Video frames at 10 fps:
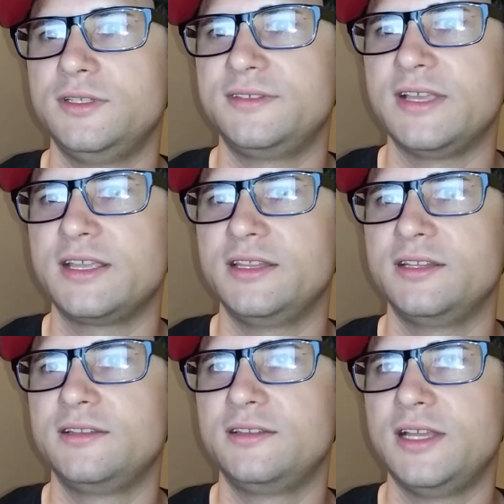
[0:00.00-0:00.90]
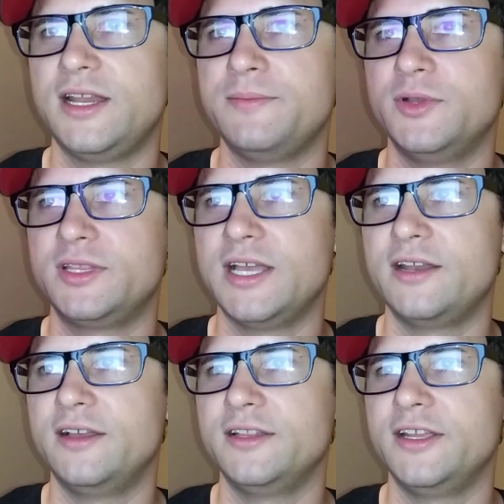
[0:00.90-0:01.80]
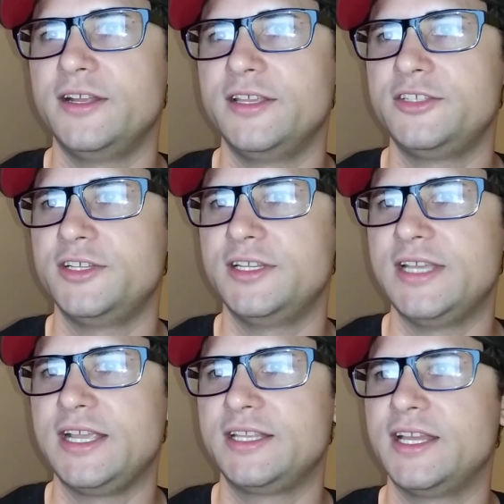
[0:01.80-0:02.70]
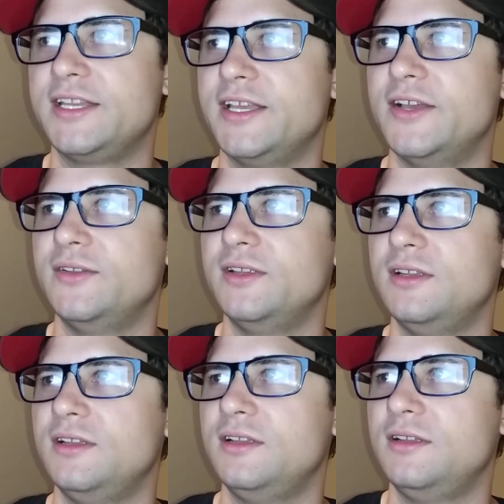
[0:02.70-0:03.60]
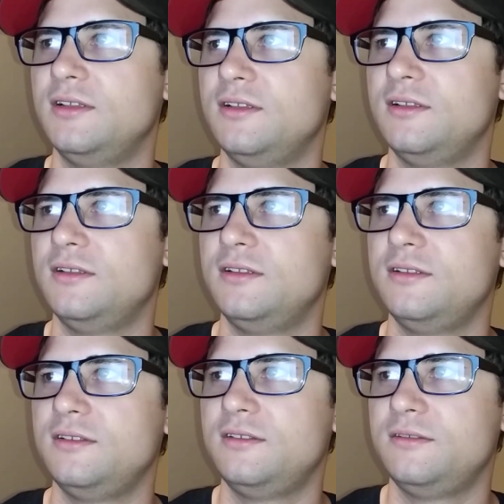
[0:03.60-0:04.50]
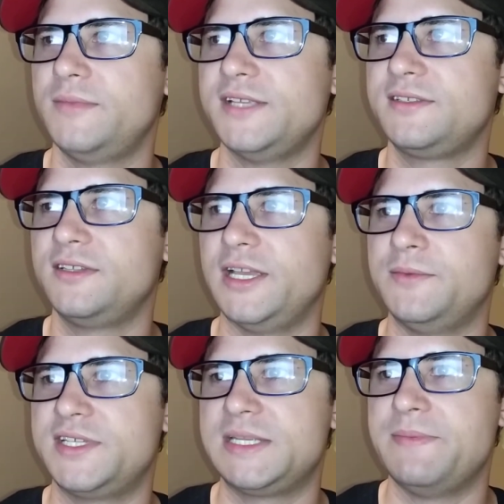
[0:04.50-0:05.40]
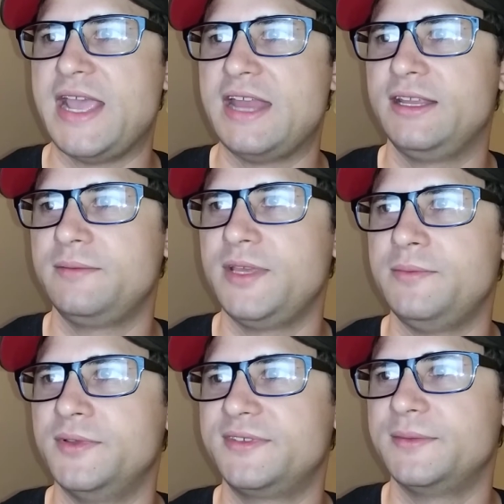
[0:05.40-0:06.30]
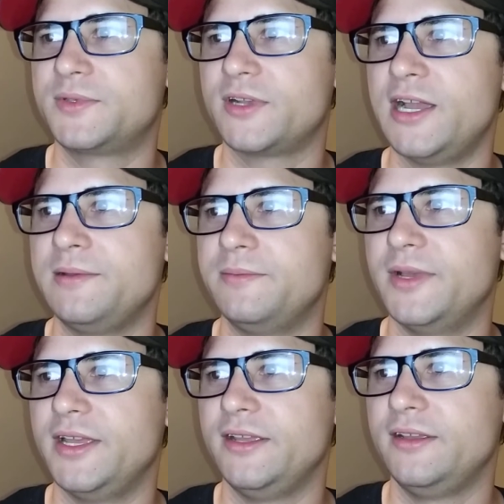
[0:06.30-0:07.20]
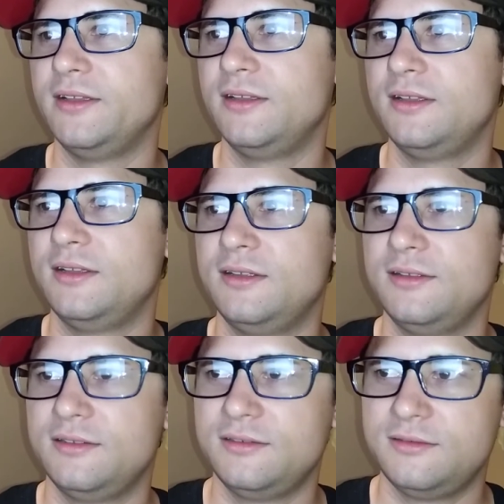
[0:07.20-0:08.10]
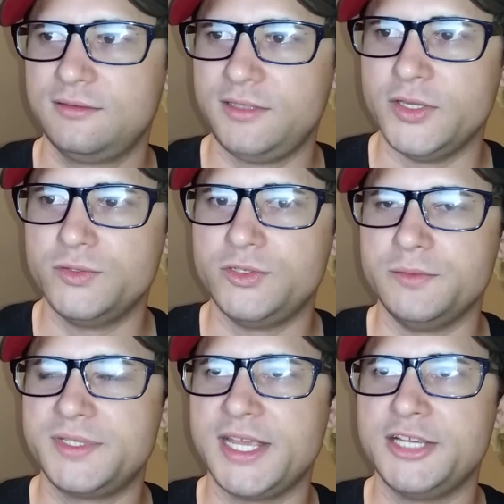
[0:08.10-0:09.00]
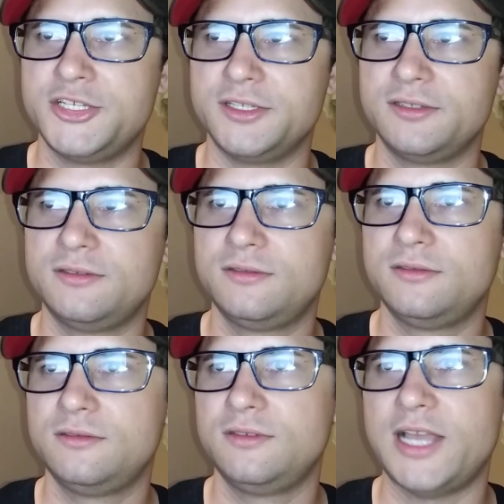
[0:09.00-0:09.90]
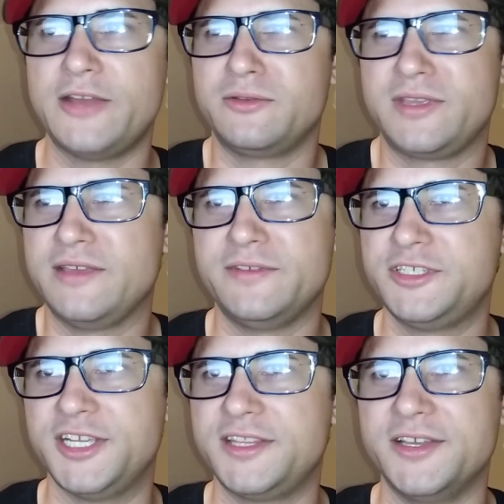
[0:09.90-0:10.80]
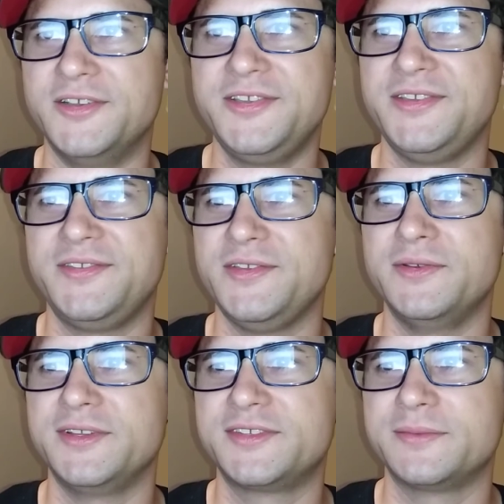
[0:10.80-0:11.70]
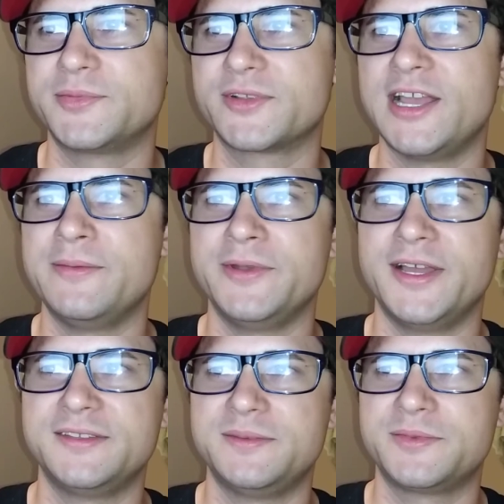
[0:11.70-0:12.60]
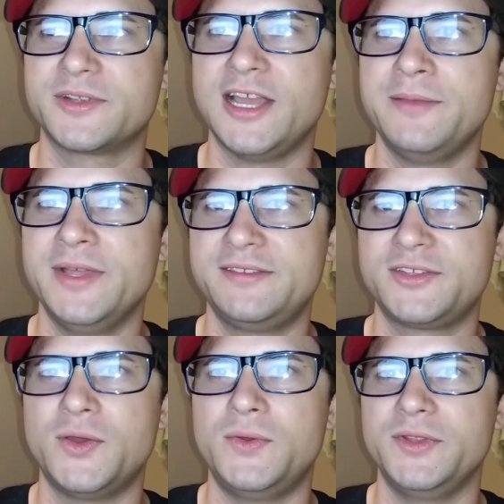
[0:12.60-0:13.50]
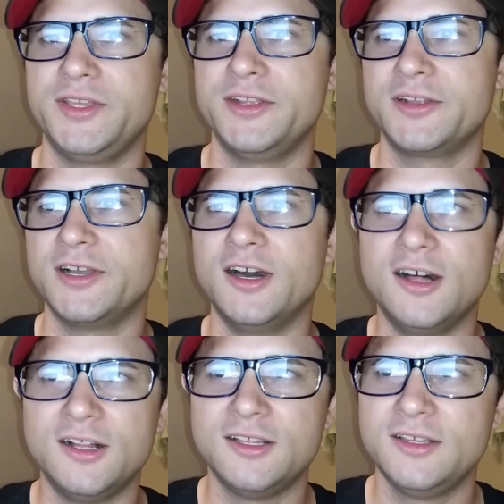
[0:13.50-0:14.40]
The second that I put that on there, they should have taken that down. Basically, I'm just demanding people subscribe to my YouTube station. I don't give a shit though if you want to subscribe or not subscribe. That's totally your call.